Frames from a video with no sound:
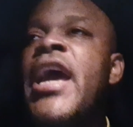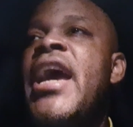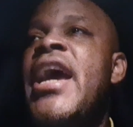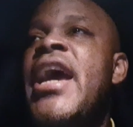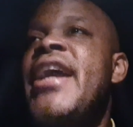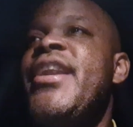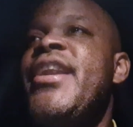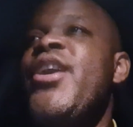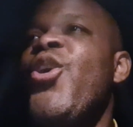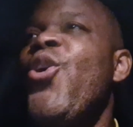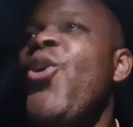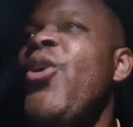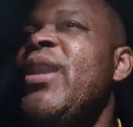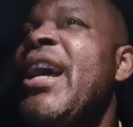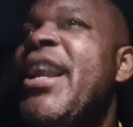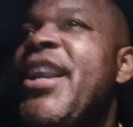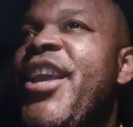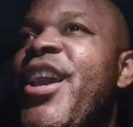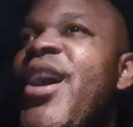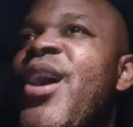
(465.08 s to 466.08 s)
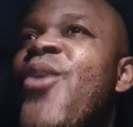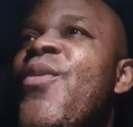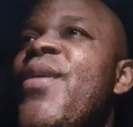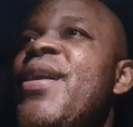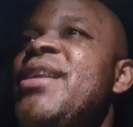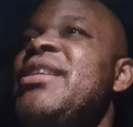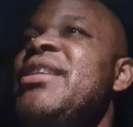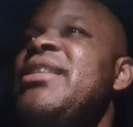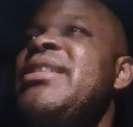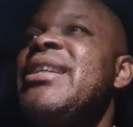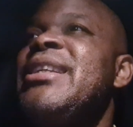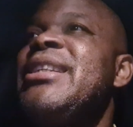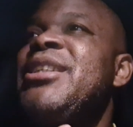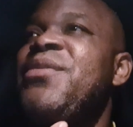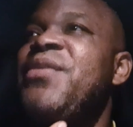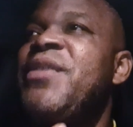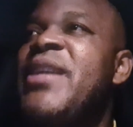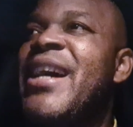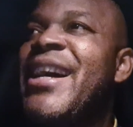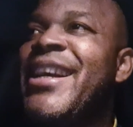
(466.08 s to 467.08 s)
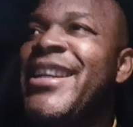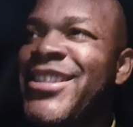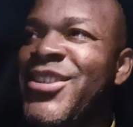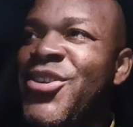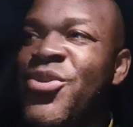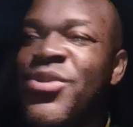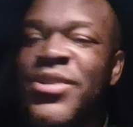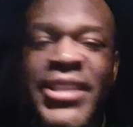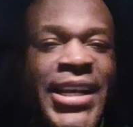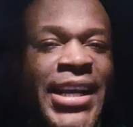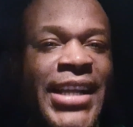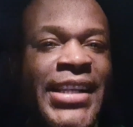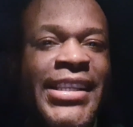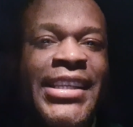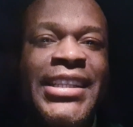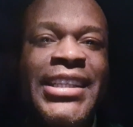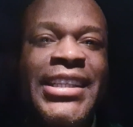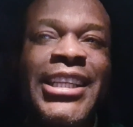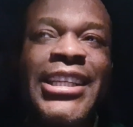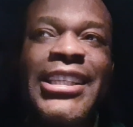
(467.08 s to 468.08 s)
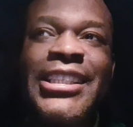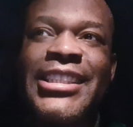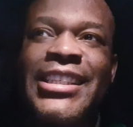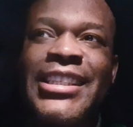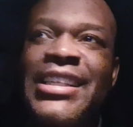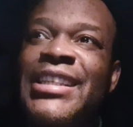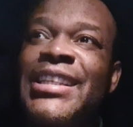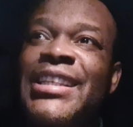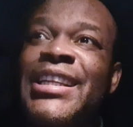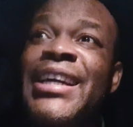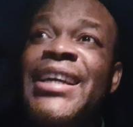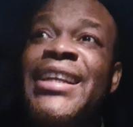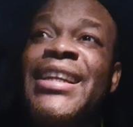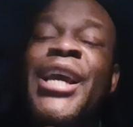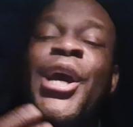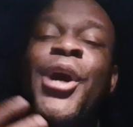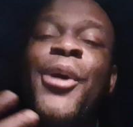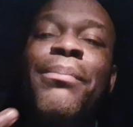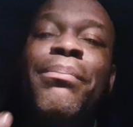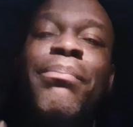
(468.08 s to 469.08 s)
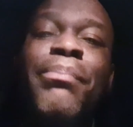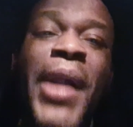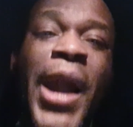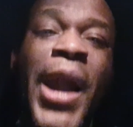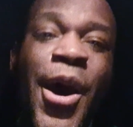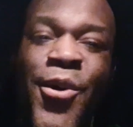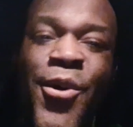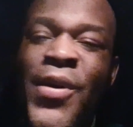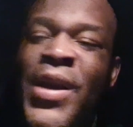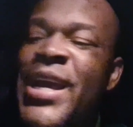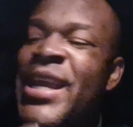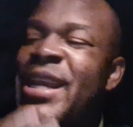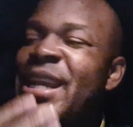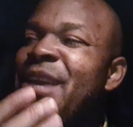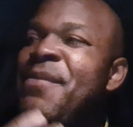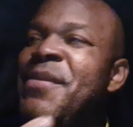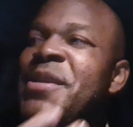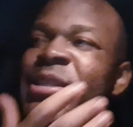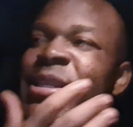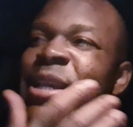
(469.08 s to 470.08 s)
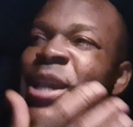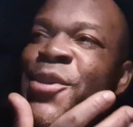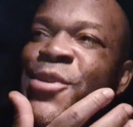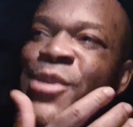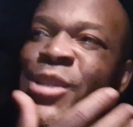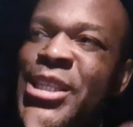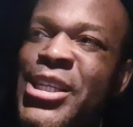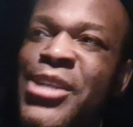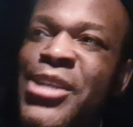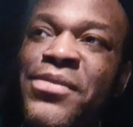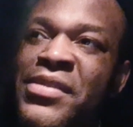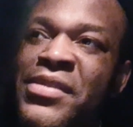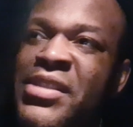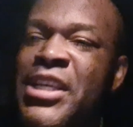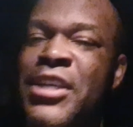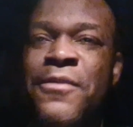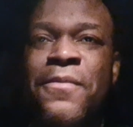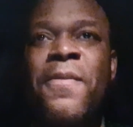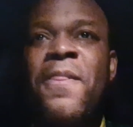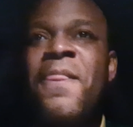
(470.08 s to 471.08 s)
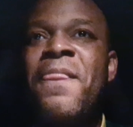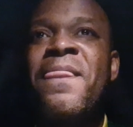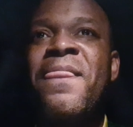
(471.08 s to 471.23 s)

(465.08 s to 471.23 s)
And a whole lot of y'all went and said, Davido has no talent, this and that. Bro, let me tell you something.